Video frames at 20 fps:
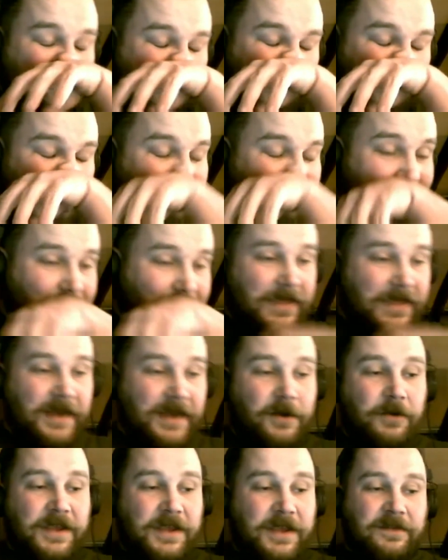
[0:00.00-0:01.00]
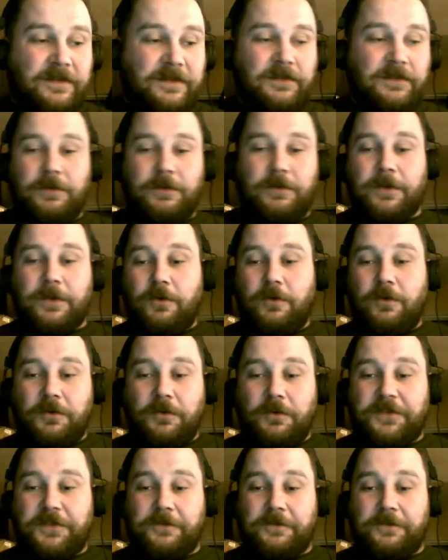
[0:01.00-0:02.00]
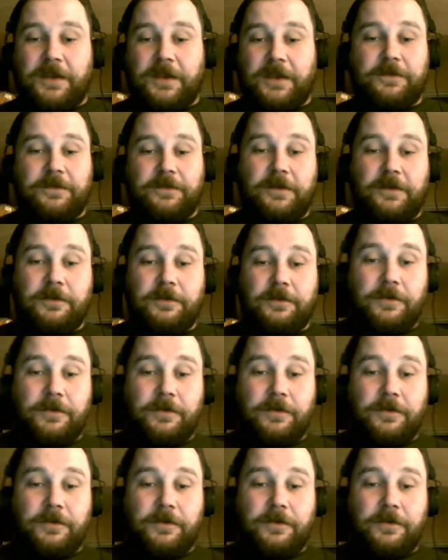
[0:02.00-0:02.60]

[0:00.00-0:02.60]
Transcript: But they don't get to do the cool stuff they used to do.